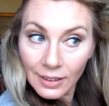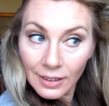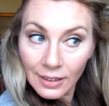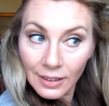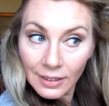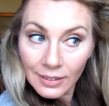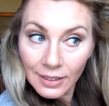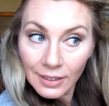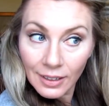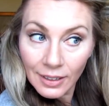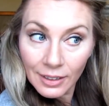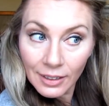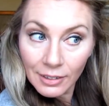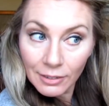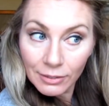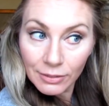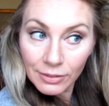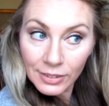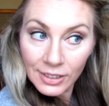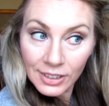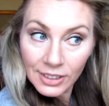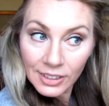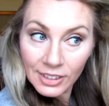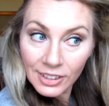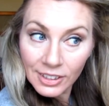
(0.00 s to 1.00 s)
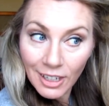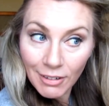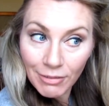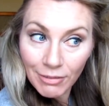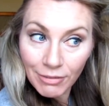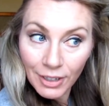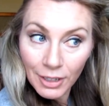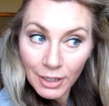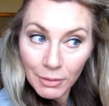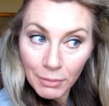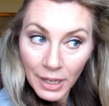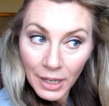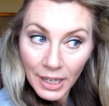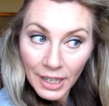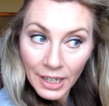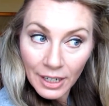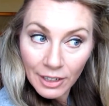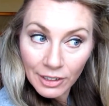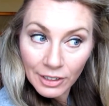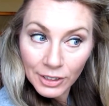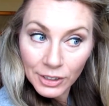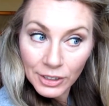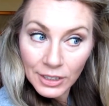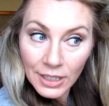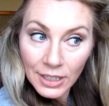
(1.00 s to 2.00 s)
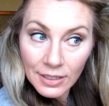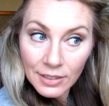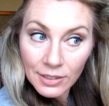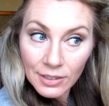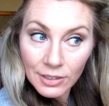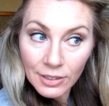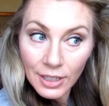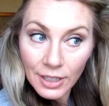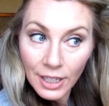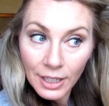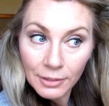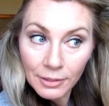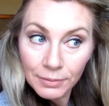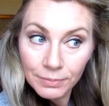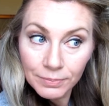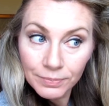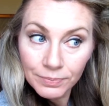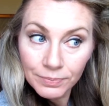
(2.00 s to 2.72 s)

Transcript: a ton of stuff on my hair yesterday.